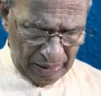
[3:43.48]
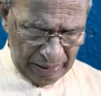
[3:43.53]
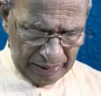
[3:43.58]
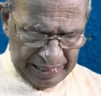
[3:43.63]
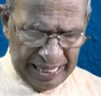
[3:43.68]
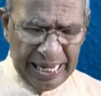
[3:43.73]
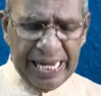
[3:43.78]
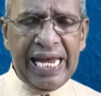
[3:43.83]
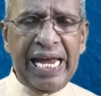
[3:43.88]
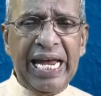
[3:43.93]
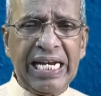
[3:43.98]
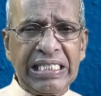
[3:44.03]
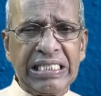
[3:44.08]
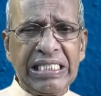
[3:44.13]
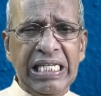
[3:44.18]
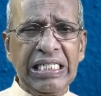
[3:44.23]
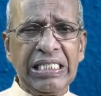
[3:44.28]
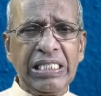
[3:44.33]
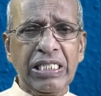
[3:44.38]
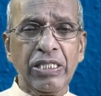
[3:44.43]
They
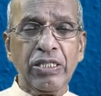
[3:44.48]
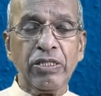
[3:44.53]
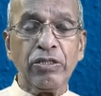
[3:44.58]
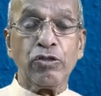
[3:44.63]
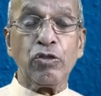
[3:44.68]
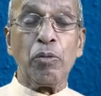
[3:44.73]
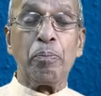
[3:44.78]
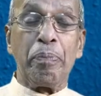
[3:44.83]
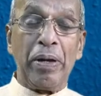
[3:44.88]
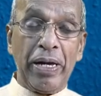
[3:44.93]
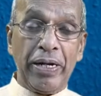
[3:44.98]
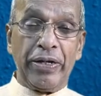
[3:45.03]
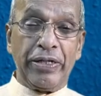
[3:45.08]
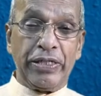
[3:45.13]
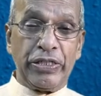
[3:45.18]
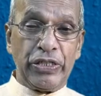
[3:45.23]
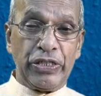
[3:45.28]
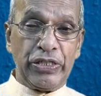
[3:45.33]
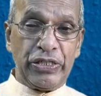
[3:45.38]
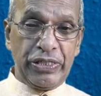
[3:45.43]
exist to
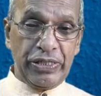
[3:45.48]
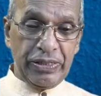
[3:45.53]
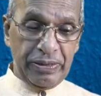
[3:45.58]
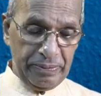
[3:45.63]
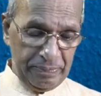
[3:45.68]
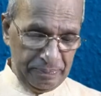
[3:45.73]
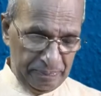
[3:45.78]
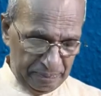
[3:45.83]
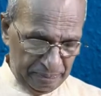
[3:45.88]
perish.